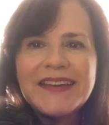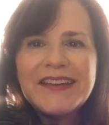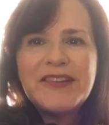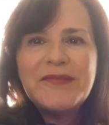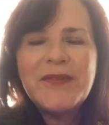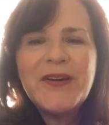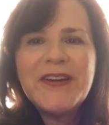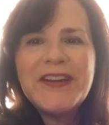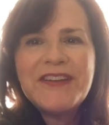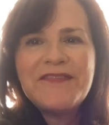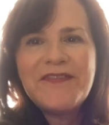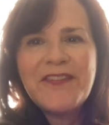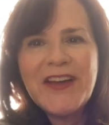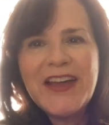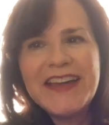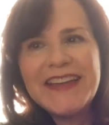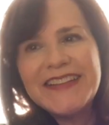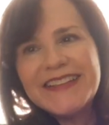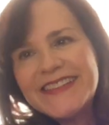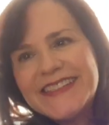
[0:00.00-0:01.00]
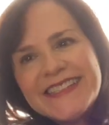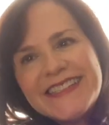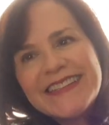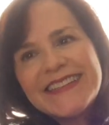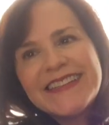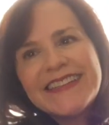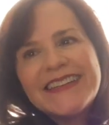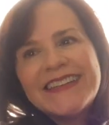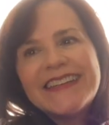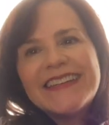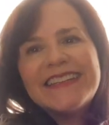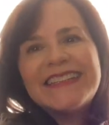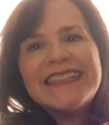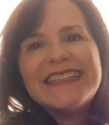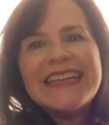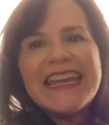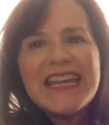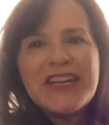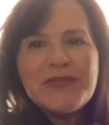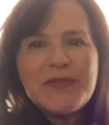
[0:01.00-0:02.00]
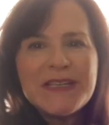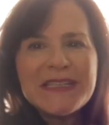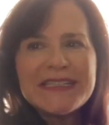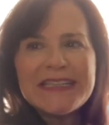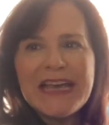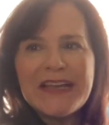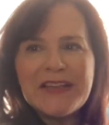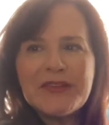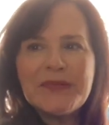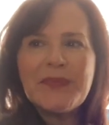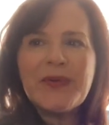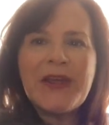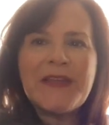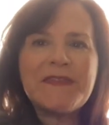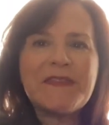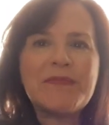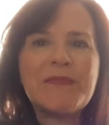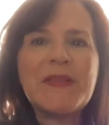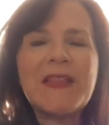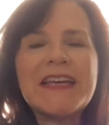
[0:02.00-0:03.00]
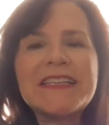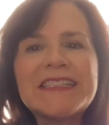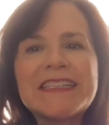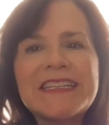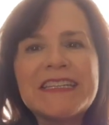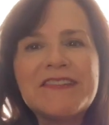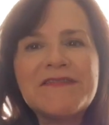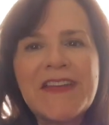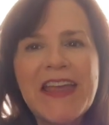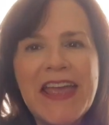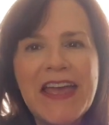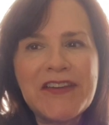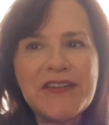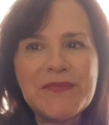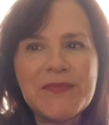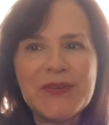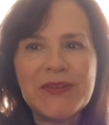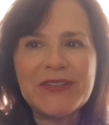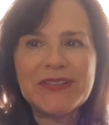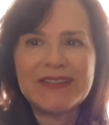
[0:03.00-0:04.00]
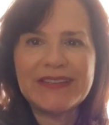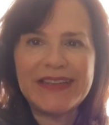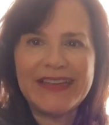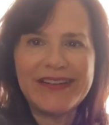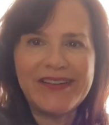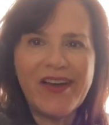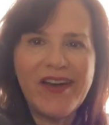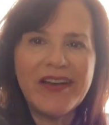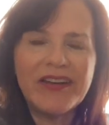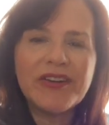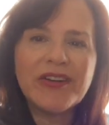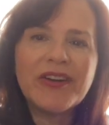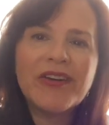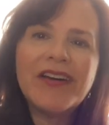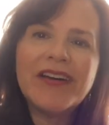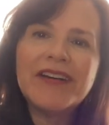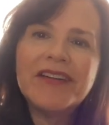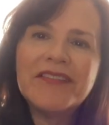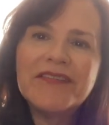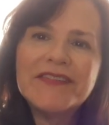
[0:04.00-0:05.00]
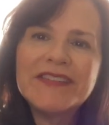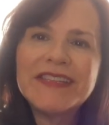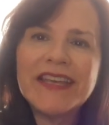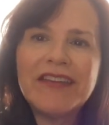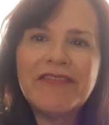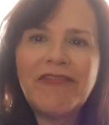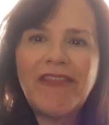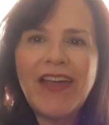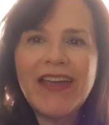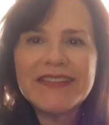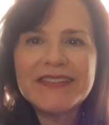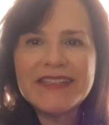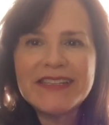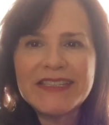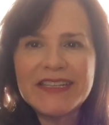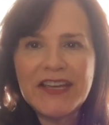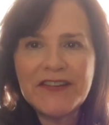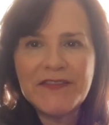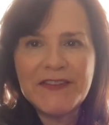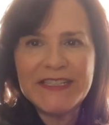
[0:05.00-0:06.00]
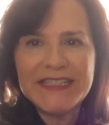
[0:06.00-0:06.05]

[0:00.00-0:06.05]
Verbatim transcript: Good morning, friends. Today we celebrate the blessing of animals in honor of St. Francis of